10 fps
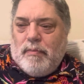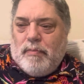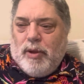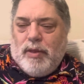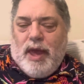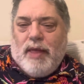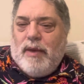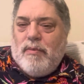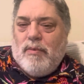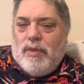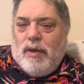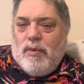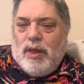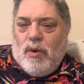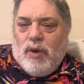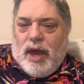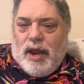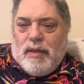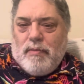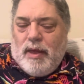but yeah, they they
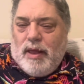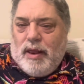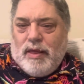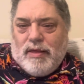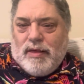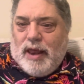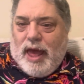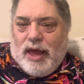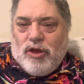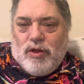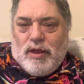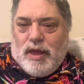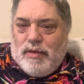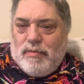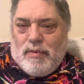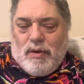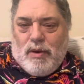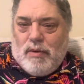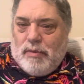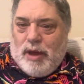relocated, and this is an action that
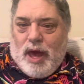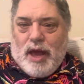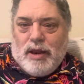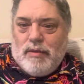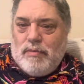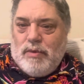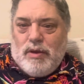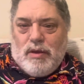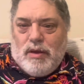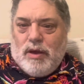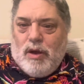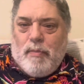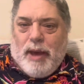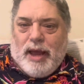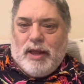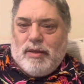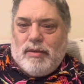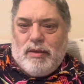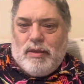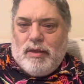oh god, go back
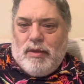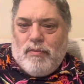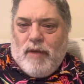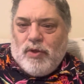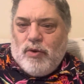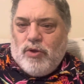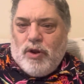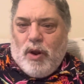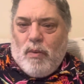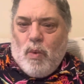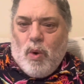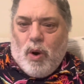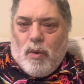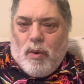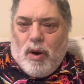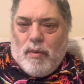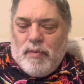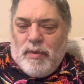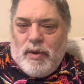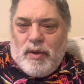to the Revolutionary War
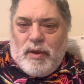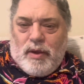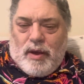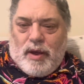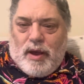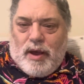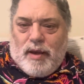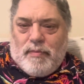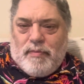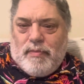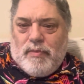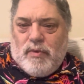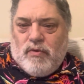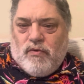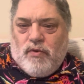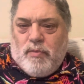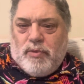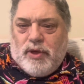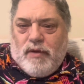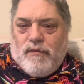where um,
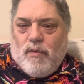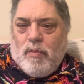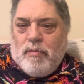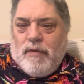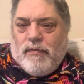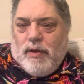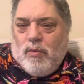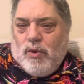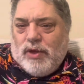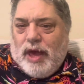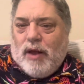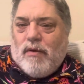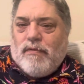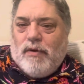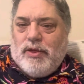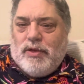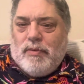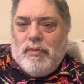troops at Fort Mifflin were sacrificed